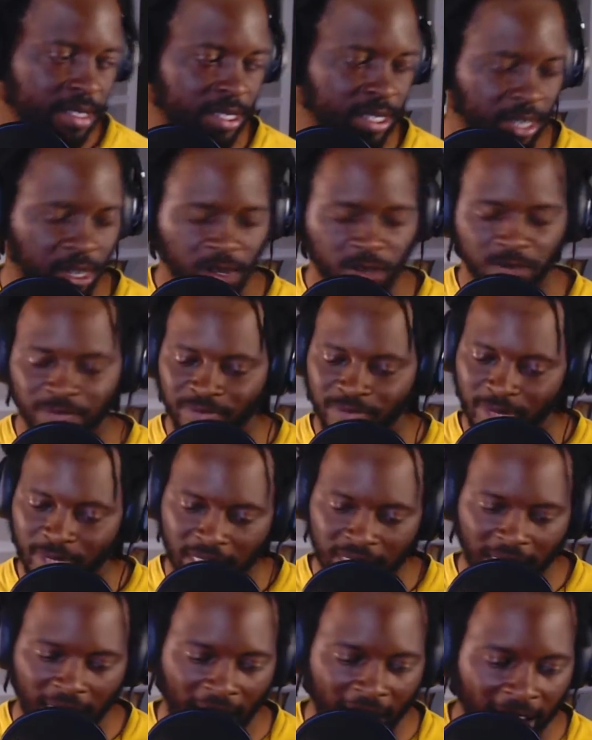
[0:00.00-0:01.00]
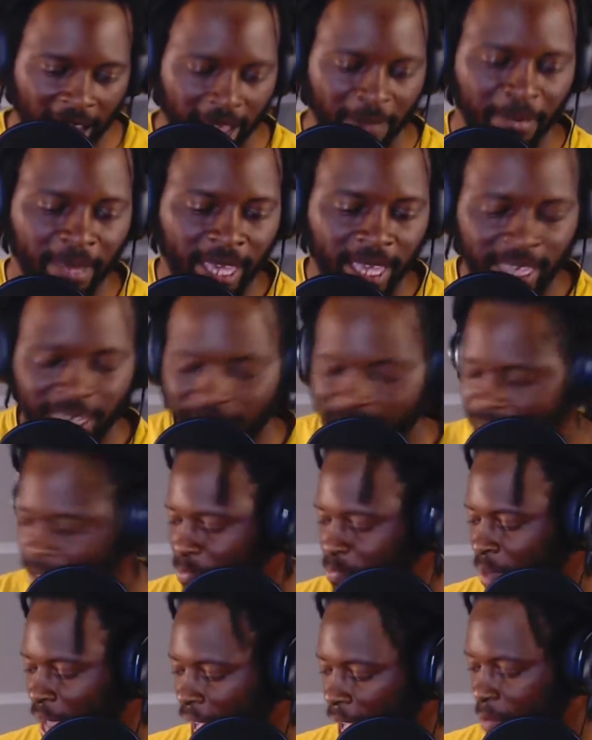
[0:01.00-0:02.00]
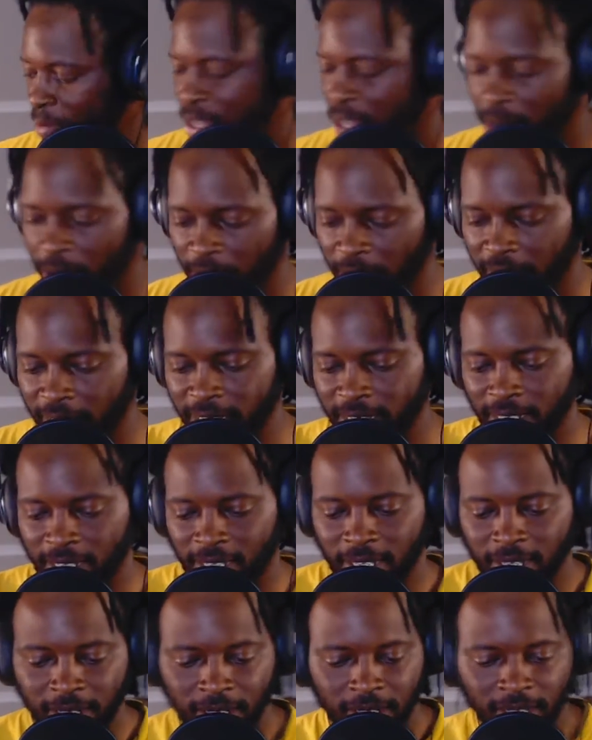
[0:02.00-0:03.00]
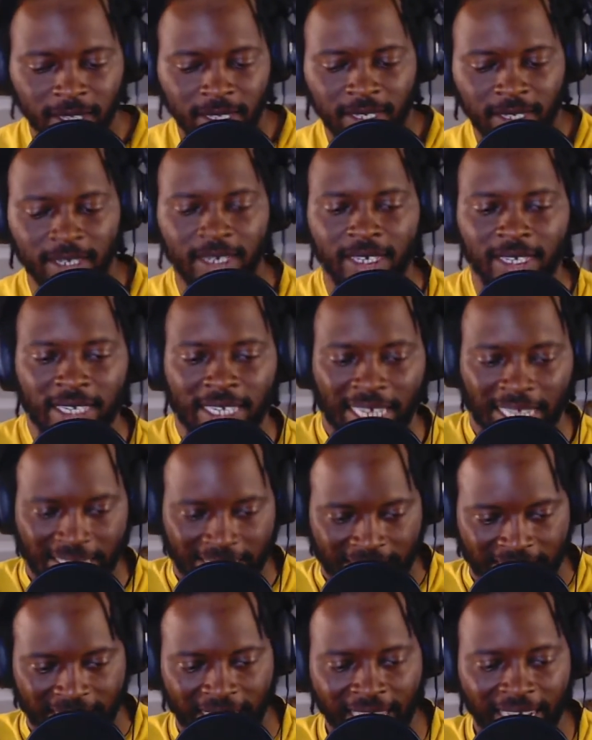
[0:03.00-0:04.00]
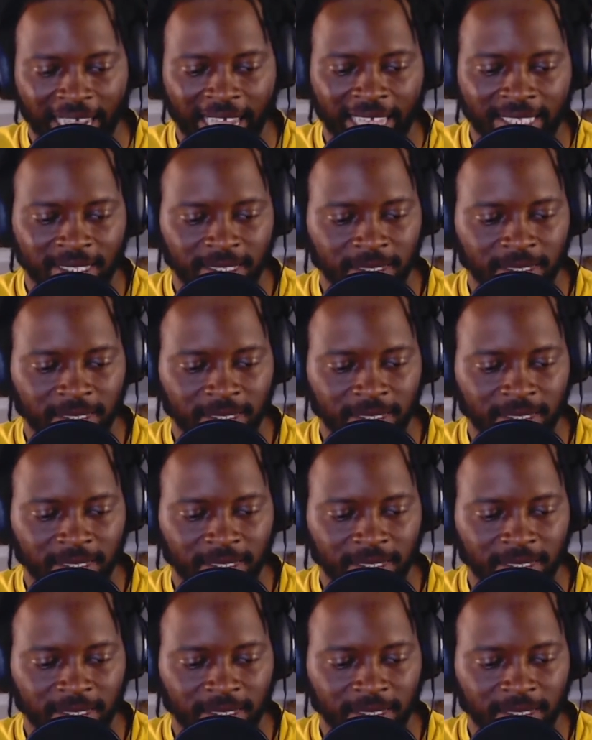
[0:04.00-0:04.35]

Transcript: So, all right, man, get your popcorn. Let's get it.